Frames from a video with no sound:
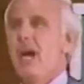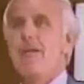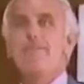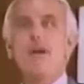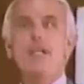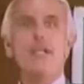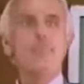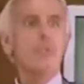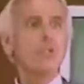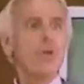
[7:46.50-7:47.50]
I finally
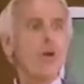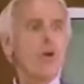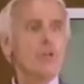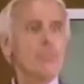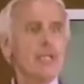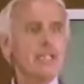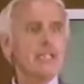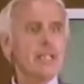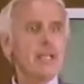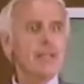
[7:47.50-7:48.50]
put all the money
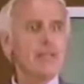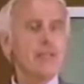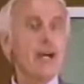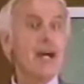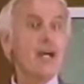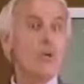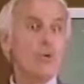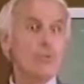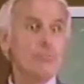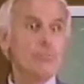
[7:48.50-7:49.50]
together I
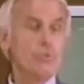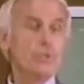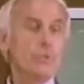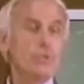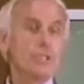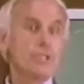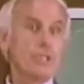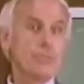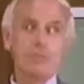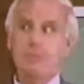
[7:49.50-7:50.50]
owed him, which was
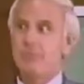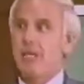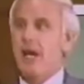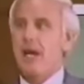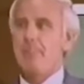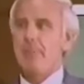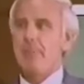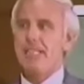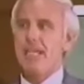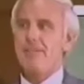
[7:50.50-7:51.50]
considerable. I
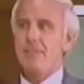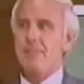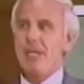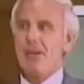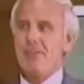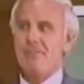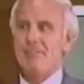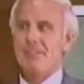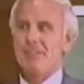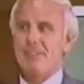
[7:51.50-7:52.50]
picked a day for the payoff.
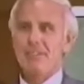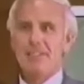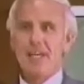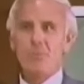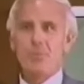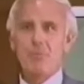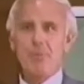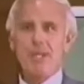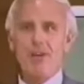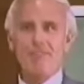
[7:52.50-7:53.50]
And when the
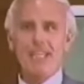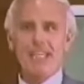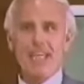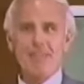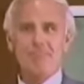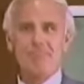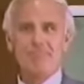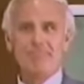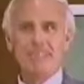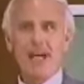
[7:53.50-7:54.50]
payoff day came,
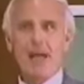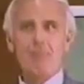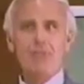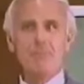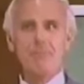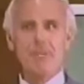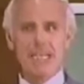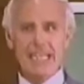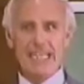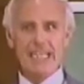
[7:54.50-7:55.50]
I put the
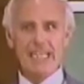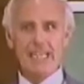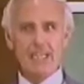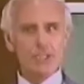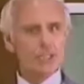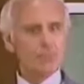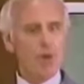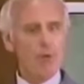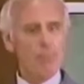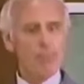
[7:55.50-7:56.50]
money in
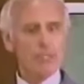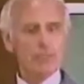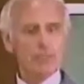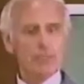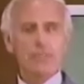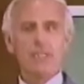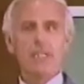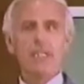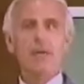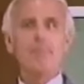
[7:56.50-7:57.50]
small bills
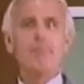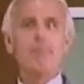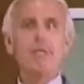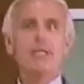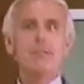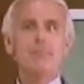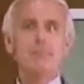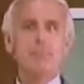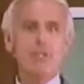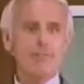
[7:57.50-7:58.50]
in a big
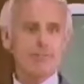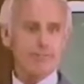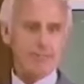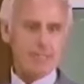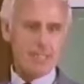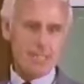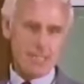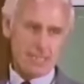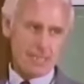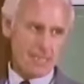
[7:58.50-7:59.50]

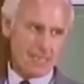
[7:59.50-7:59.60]
briefcase.